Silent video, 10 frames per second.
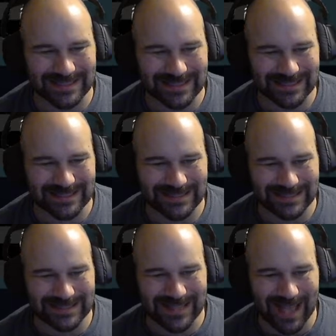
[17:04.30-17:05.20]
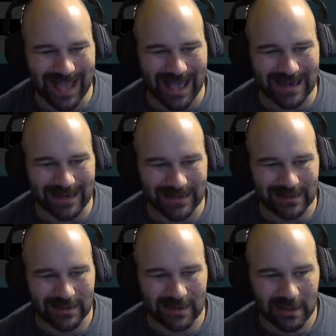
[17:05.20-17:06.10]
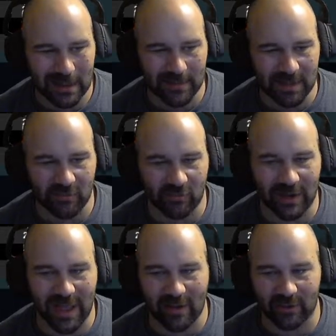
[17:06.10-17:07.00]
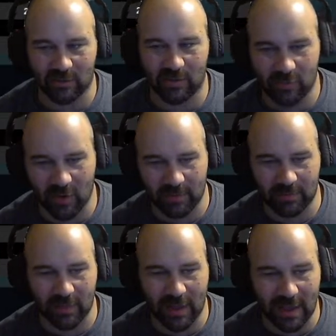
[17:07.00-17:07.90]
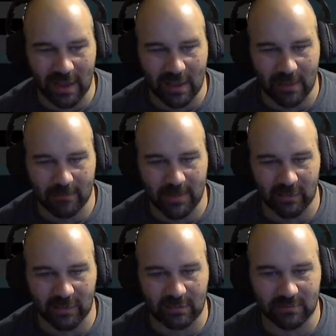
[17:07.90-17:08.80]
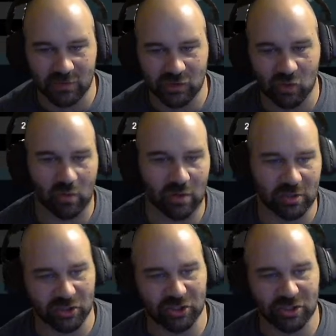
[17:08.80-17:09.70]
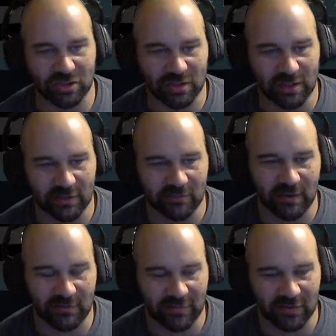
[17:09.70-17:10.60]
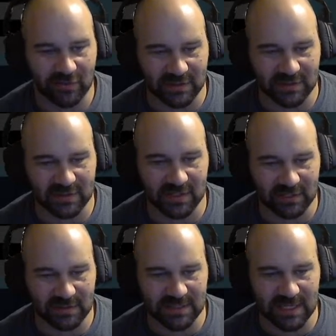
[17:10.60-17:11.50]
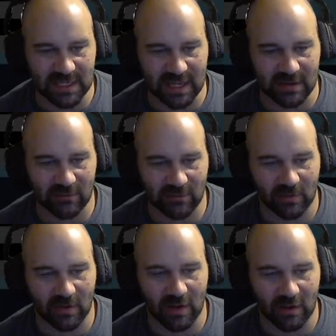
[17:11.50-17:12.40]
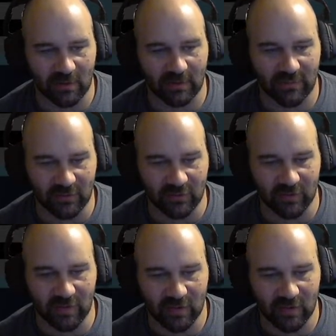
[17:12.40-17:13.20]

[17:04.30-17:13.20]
sad. I mean, in reality, we probably play Miriam George in right field as the day-to-day right fielder,